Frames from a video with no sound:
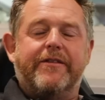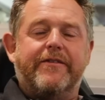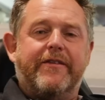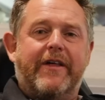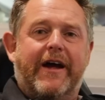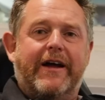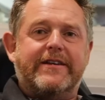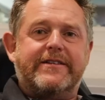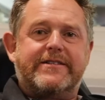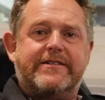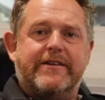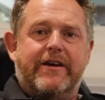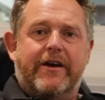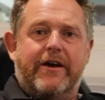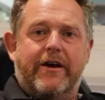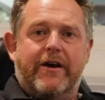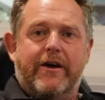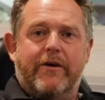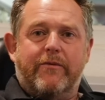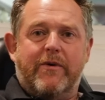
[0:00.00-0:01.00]
than that,
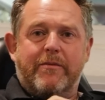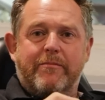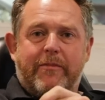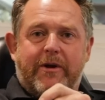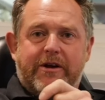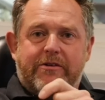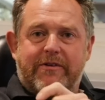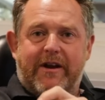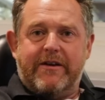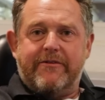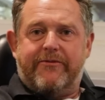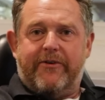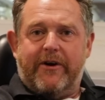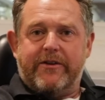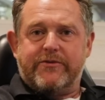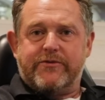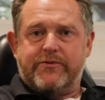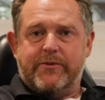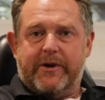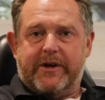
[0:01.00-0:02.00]
when my
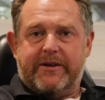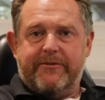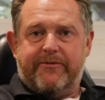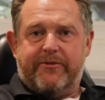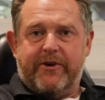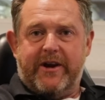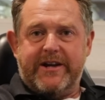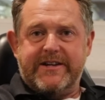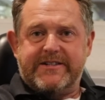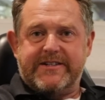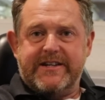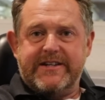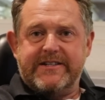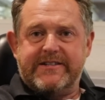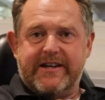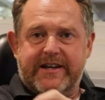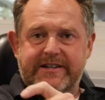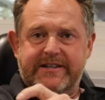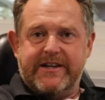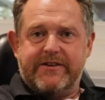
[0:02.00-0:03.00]
grandfather was working for
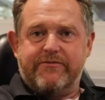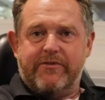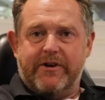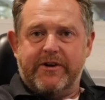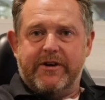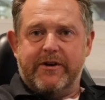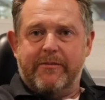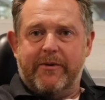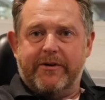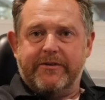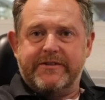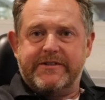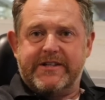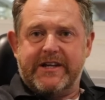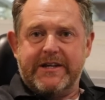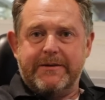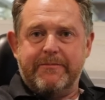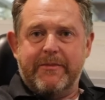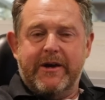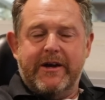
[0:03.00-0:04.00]
ACs, they did run a Le Mans
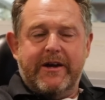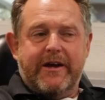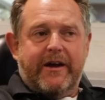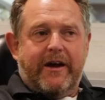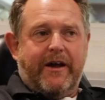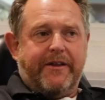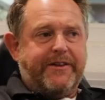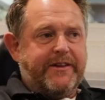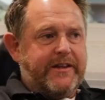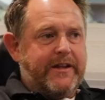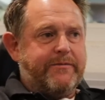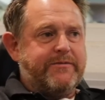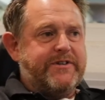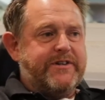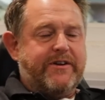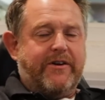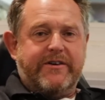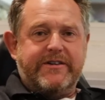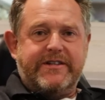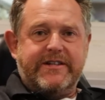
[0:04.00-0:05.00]
team. I think that was
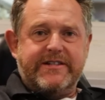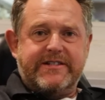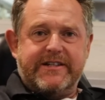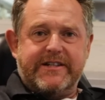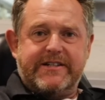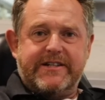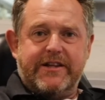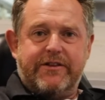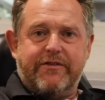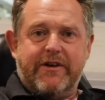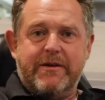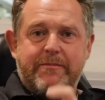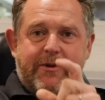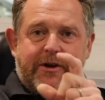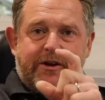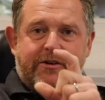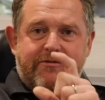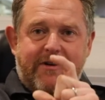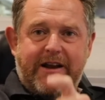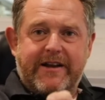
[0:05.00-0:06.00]
in 1963.
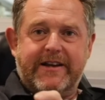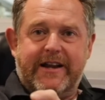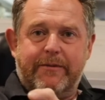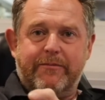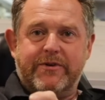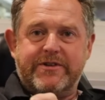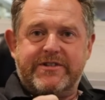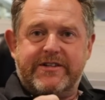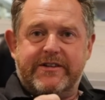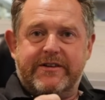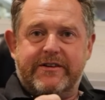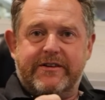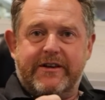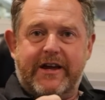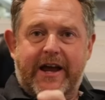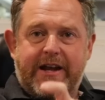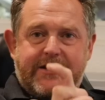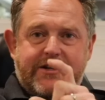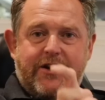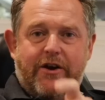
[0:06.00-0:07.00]
But Grandad was the
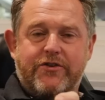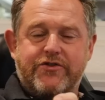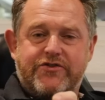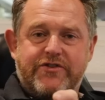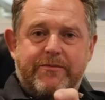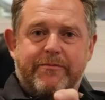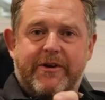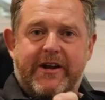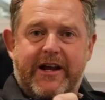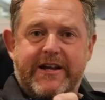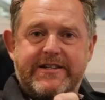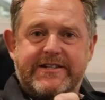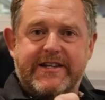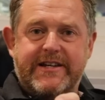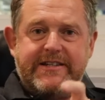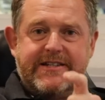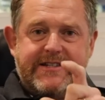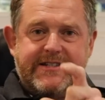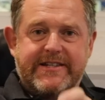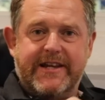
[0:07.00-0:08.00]
head coach with
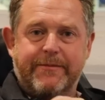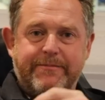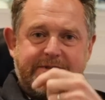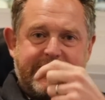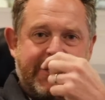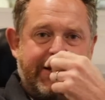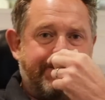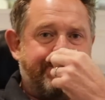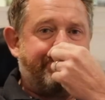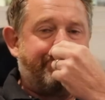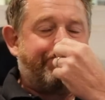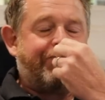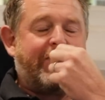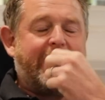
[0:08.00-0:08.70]
ACs in Thames Ditton,